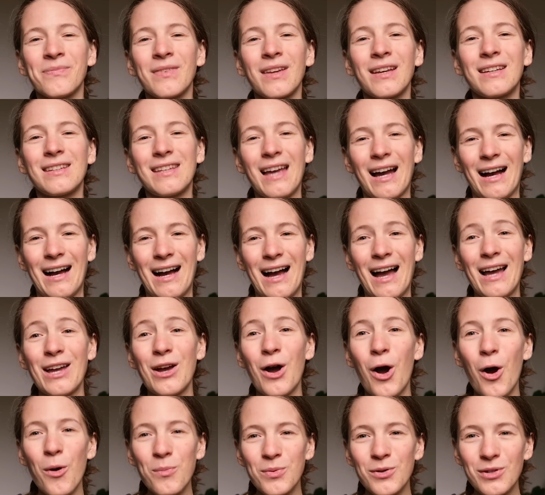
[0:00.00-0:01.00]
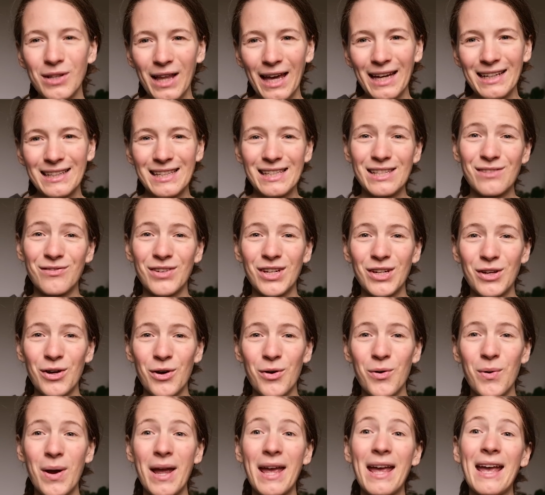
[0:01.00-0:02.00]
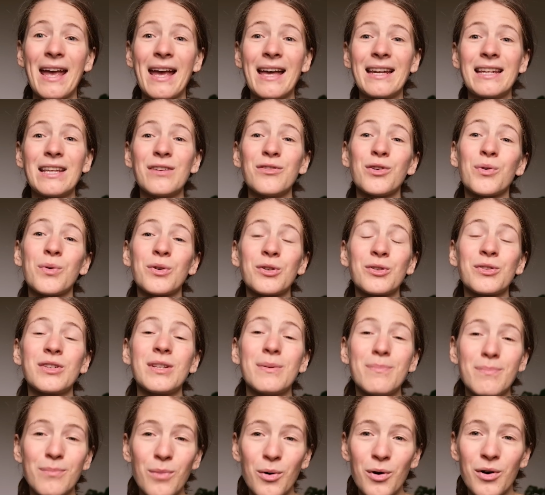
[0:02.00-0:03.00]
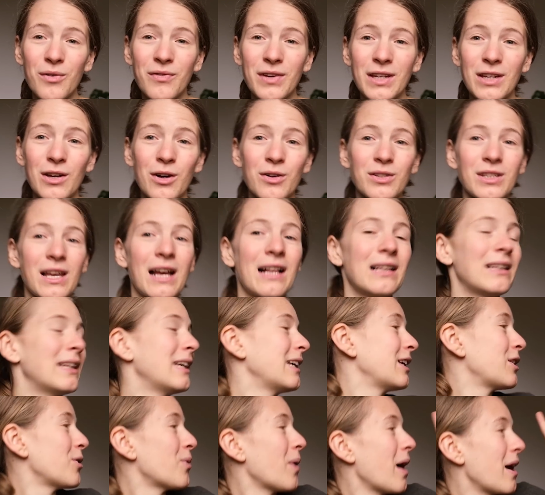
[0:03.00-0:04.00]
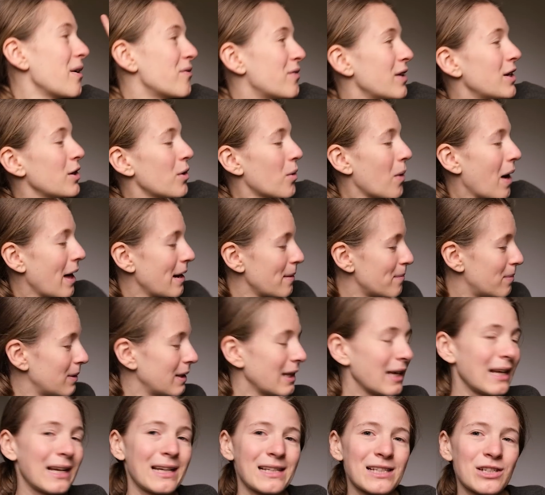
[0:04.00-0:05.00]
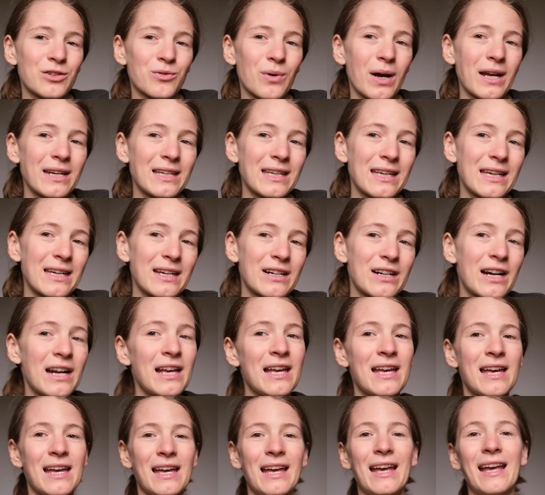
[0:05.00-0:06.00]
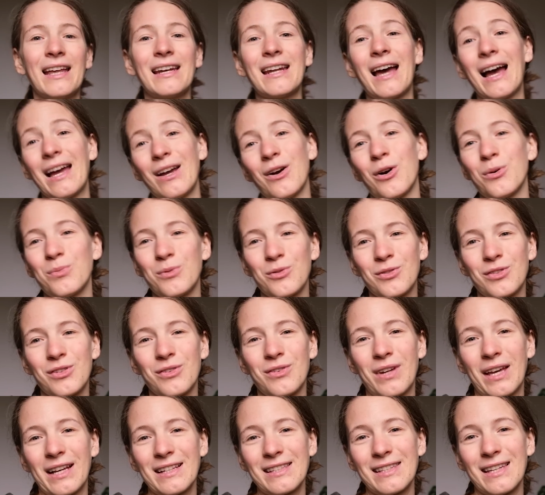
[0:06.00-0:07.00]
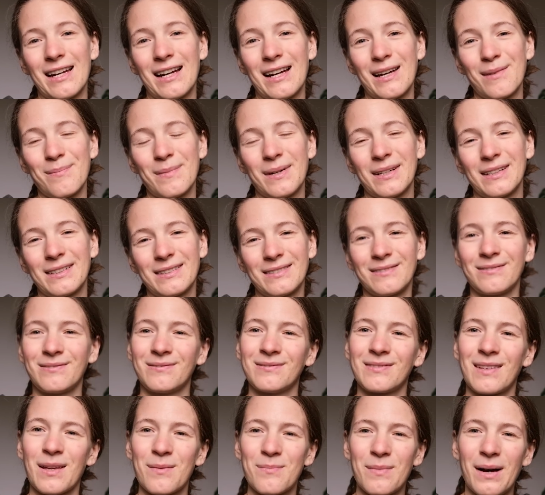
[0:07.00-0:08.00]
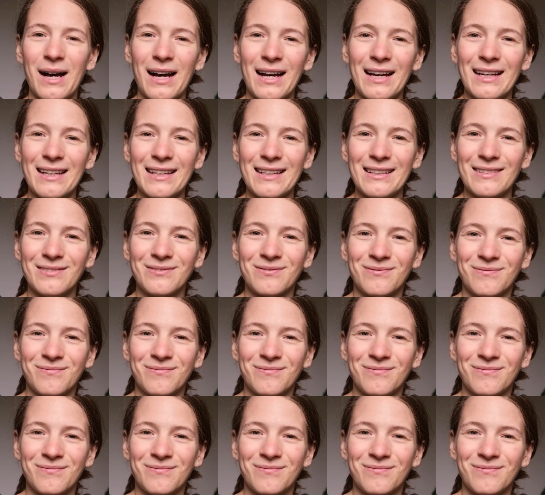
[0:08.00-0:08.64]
Yeah, I hope you like this video, and if you want to see more videos, I'll link you a video and a playlist right here, and I hope to see you next time. Bye!